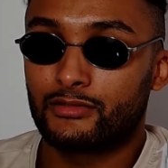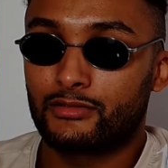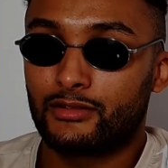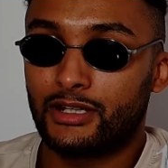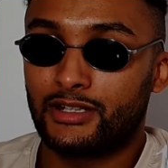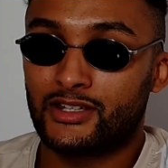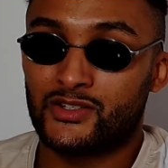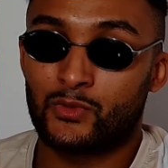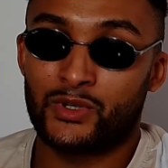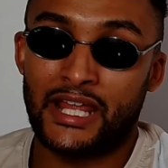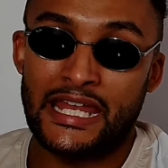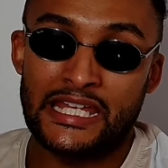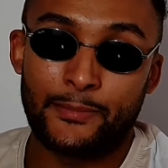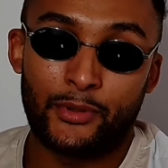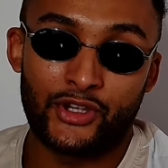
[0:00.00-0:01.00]
He doesn't want to
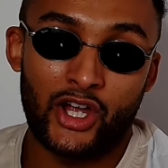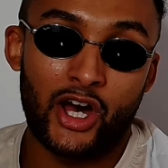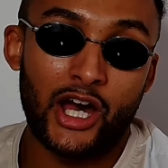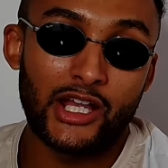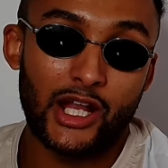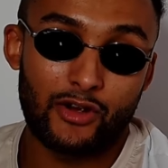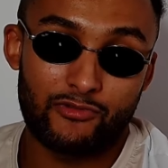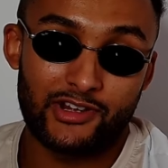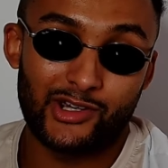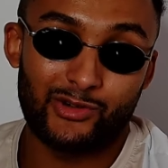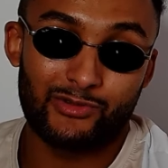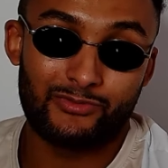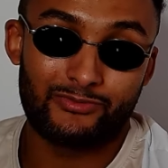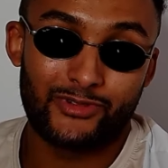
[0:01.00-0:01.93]
end up on the highlight reel.